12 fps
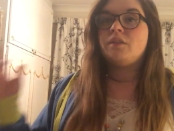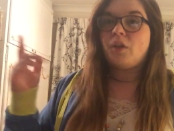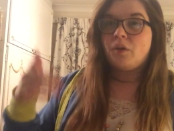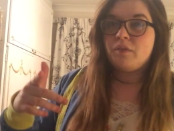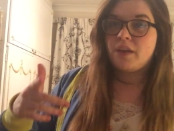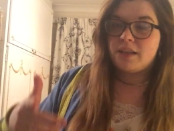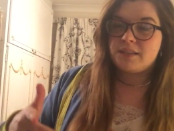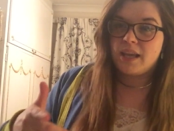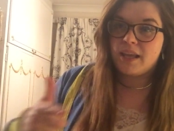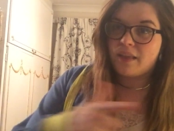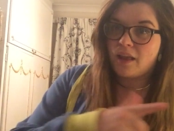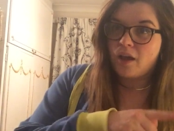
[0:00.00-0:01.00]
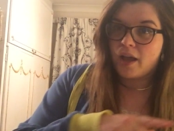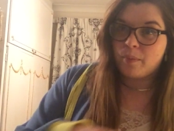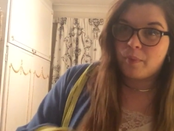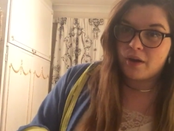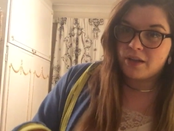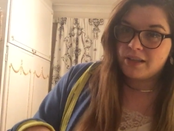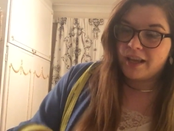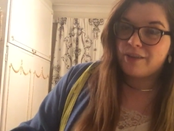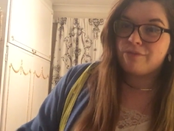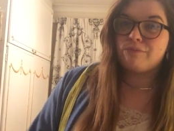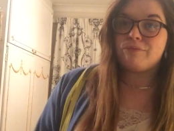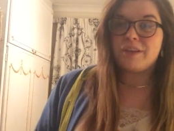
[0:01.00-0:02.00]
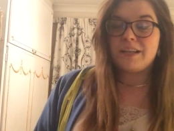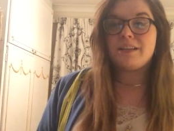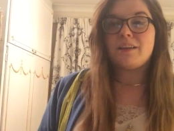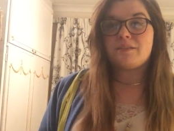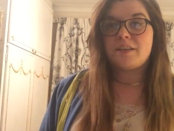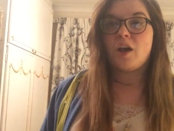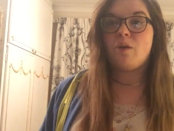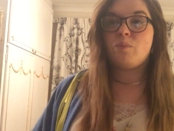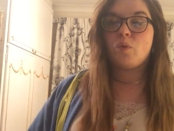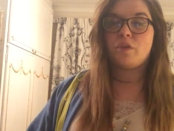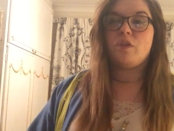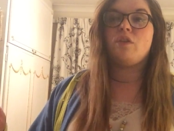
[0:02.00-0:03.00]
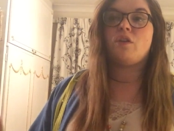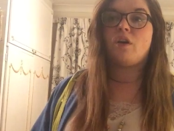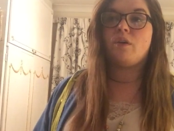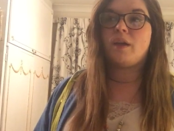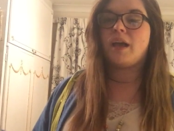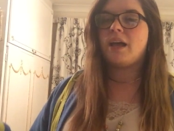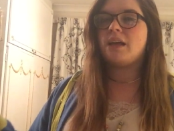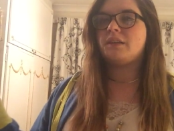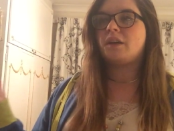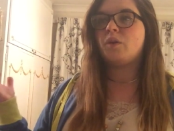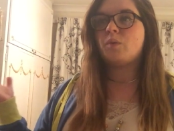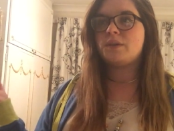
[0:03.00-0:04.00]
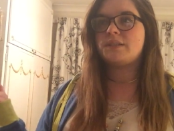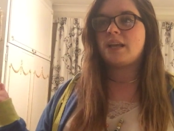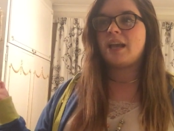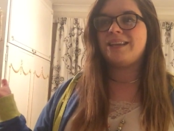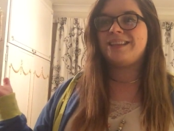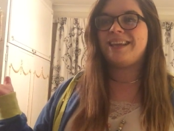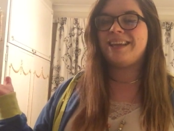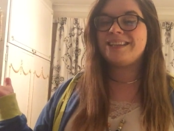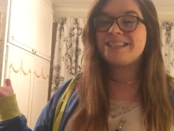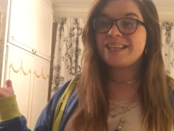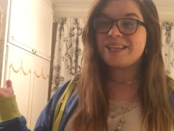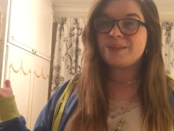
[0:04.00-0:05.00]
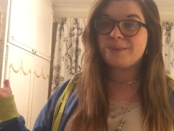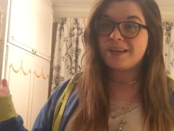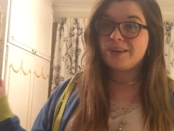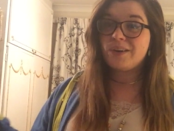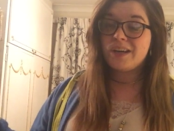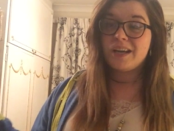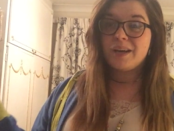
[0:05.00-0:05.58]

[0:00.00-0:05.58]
Don't forget to hit that like button. It really does help more than you know, and I always say this as well,